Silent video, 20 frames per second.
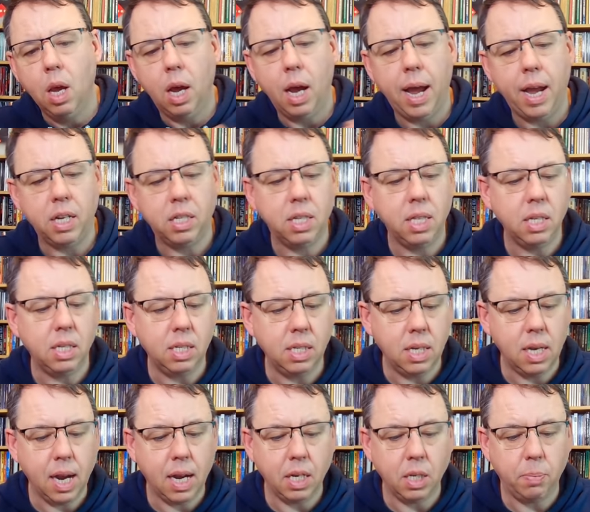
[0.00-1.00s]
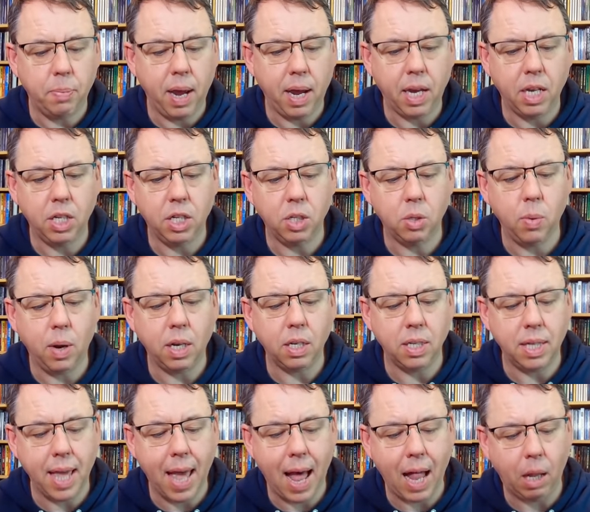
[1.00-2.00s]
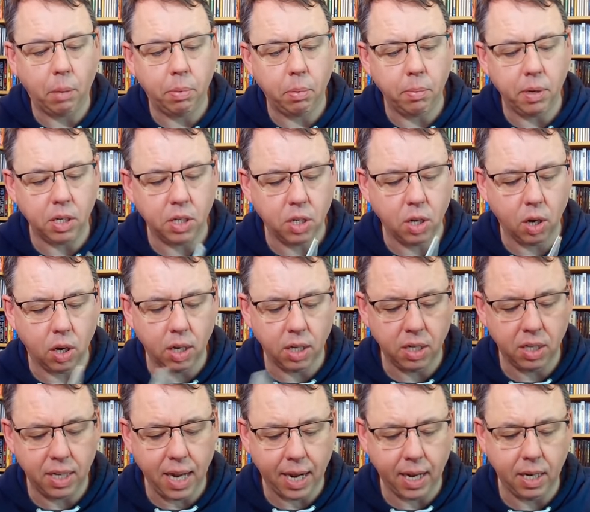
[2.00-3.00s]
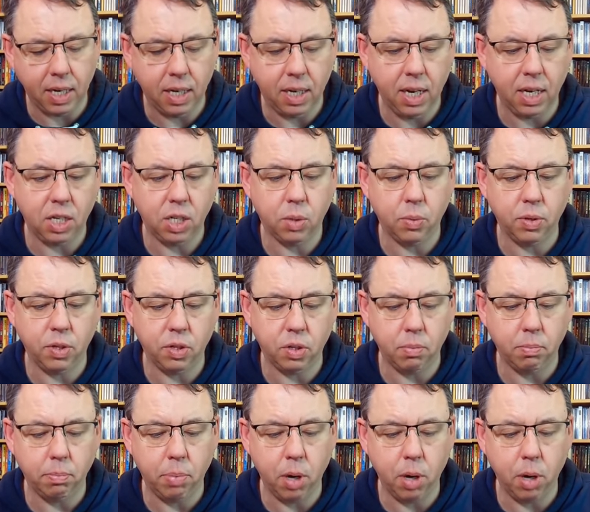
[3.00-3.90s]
So this is a nice package as well as the album. It's got a second disc with some